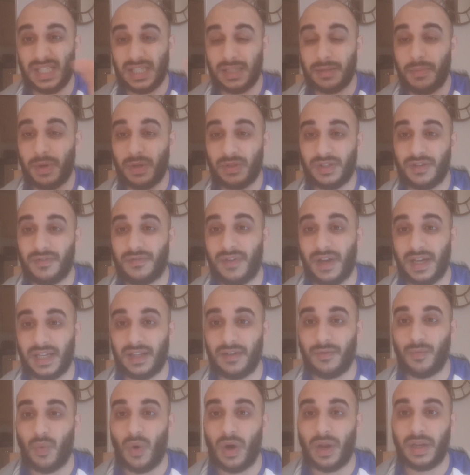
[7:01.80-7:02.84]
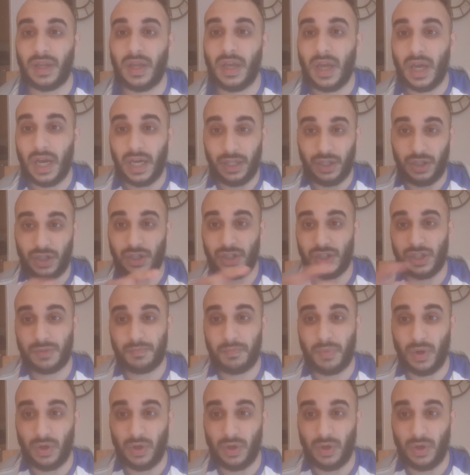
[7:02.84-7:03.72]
is the most effective one. And you can just